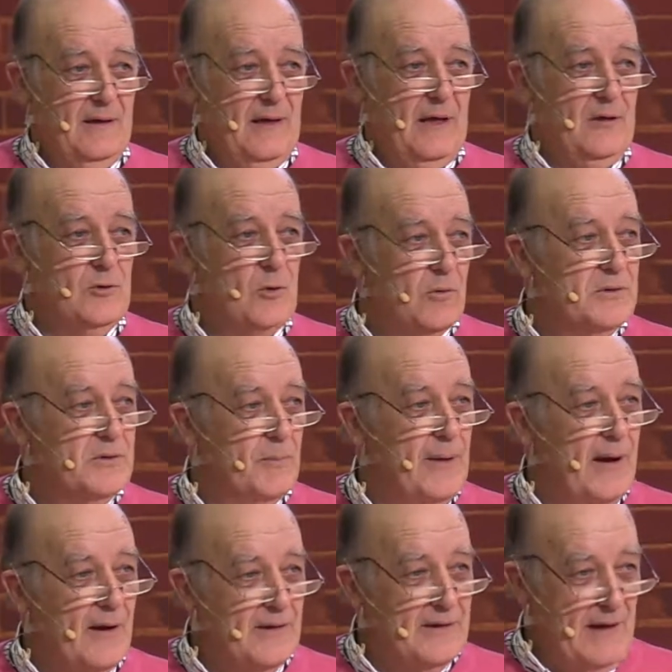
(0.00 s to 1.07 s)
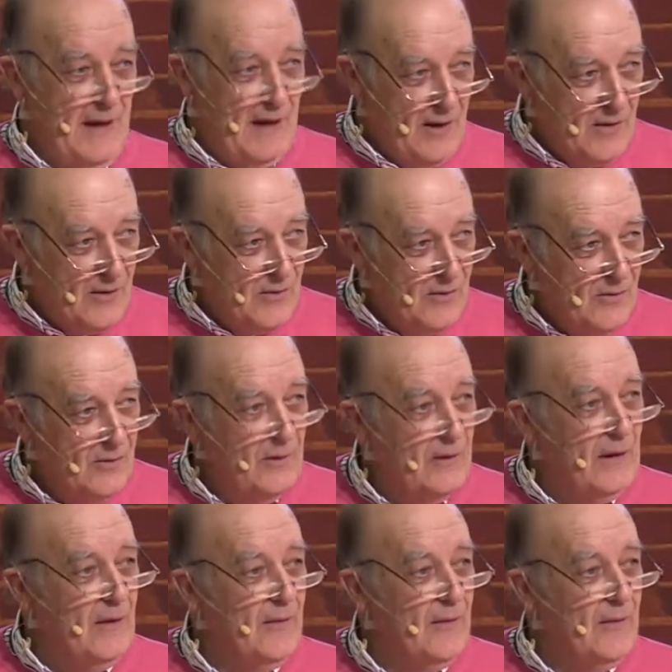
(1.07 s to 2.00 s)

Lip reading: it talked about how